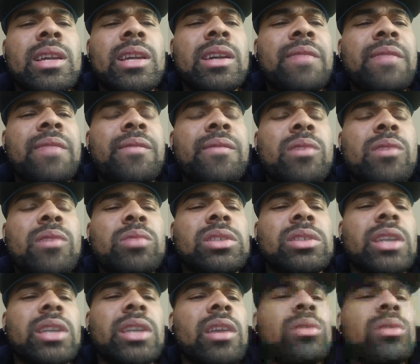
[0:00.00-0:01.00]
Like, I fuck with
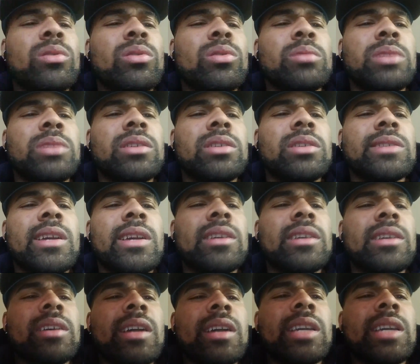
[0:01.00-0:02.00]
Jay and all them niggas. Like,
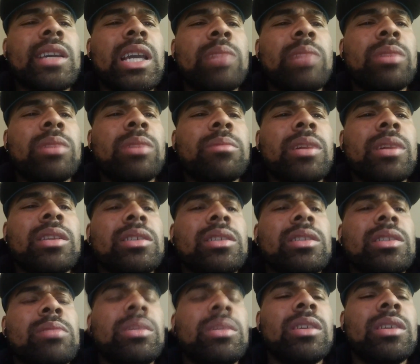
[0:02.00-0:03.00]
I came up
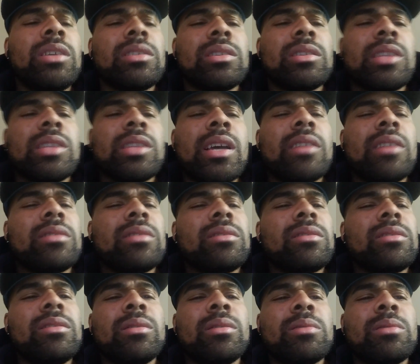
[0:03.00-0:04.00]
under them niggas, and like, you
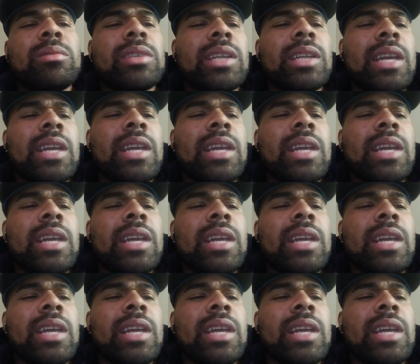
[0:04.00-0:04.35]
know what I'm saying?